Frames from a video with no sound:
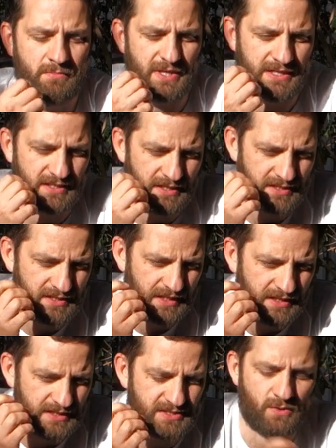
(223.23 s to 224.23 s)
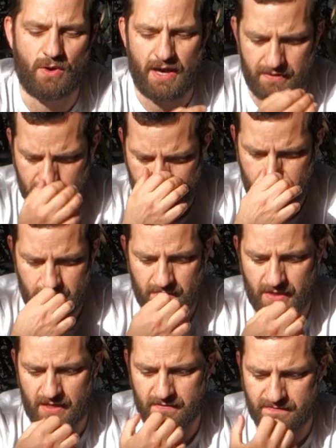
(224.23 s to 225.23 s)
but it is quite
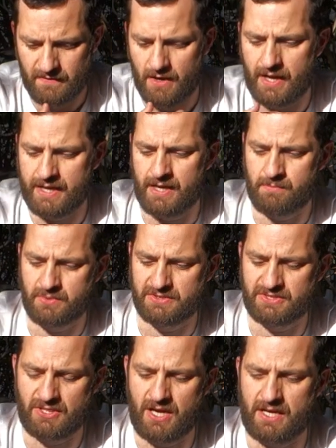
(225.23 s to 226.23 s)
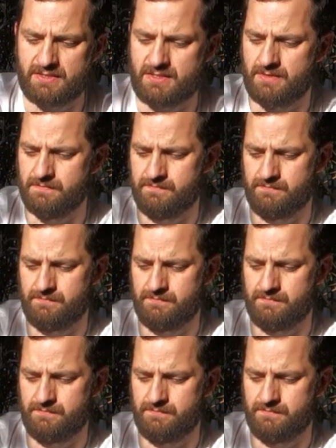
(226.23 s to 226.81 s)
fine and precise.